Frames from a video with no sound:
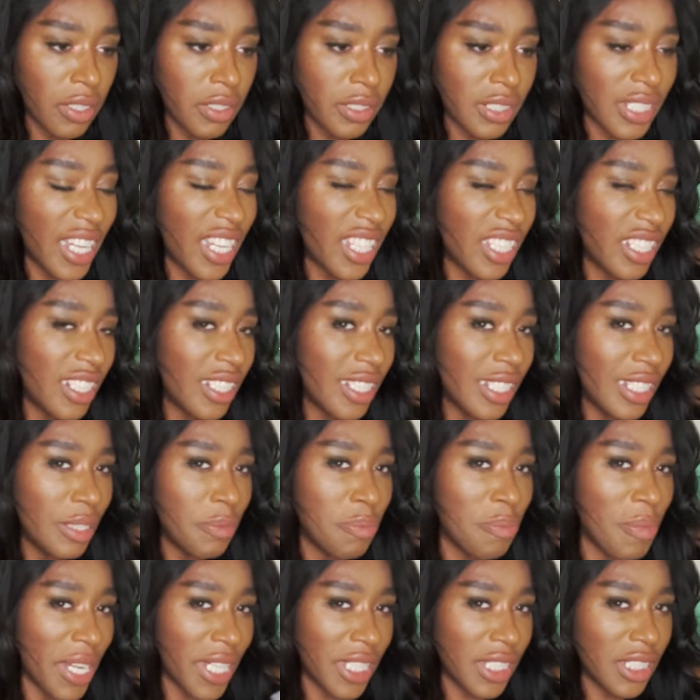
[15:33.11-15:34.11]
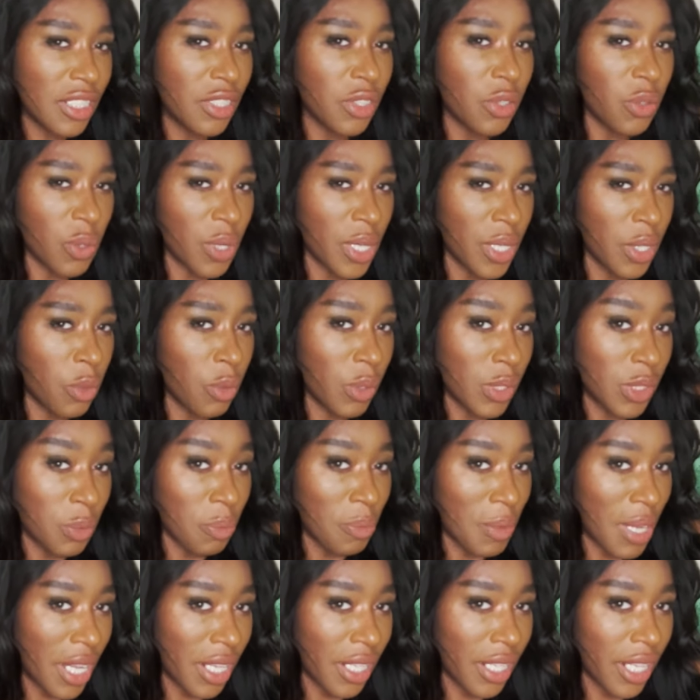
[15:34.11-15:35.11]
Technically, Mexico and
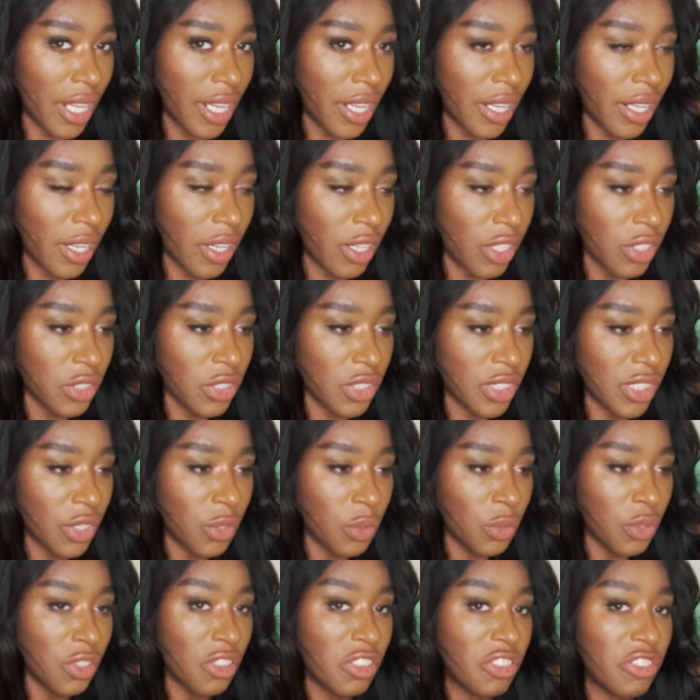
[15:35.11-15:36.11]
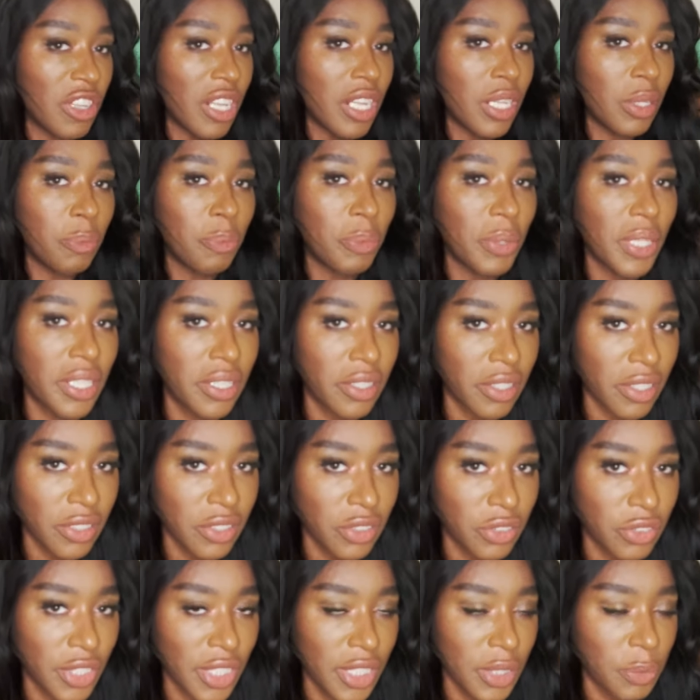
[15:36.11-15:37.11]
Guatemala are still developing
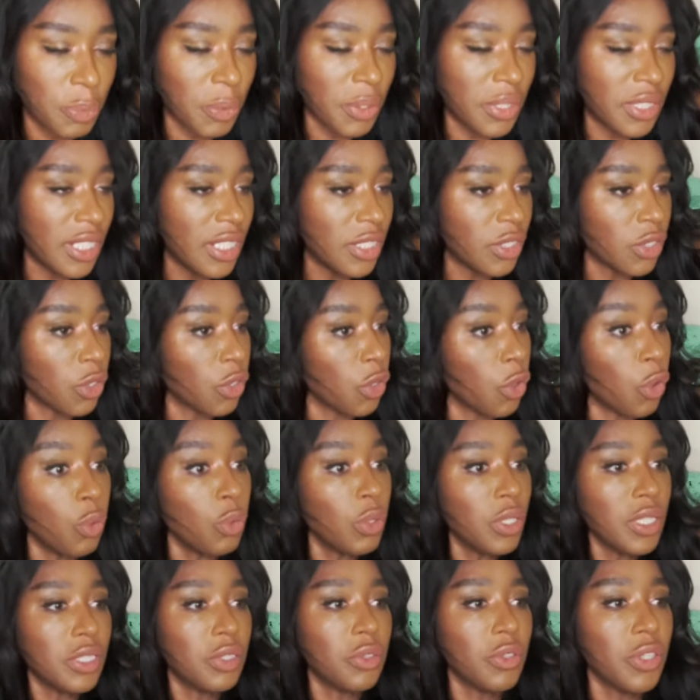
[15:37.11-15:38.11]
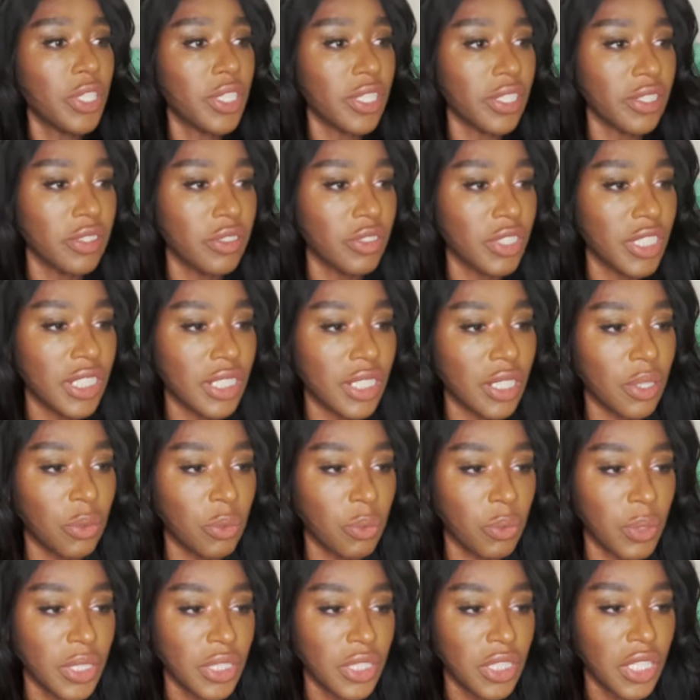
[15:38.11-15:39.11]
countries, but these are the only three countries
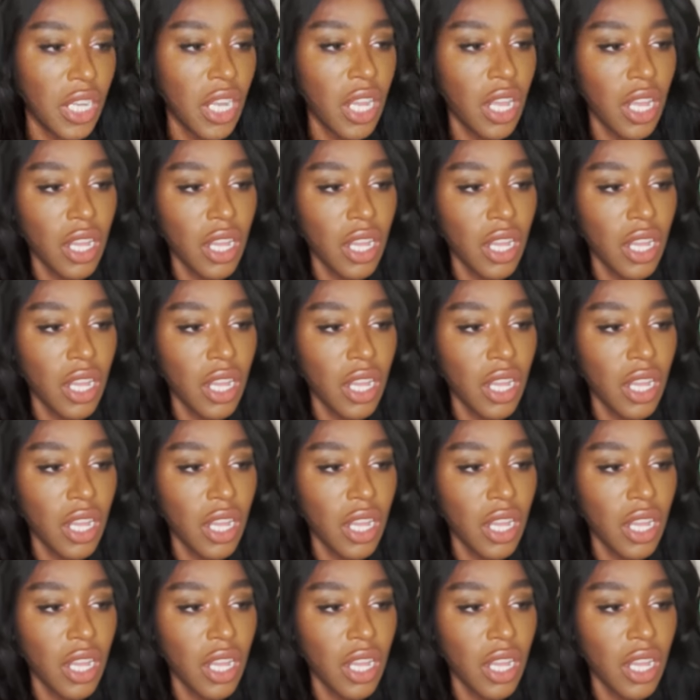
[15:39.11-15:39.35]
in which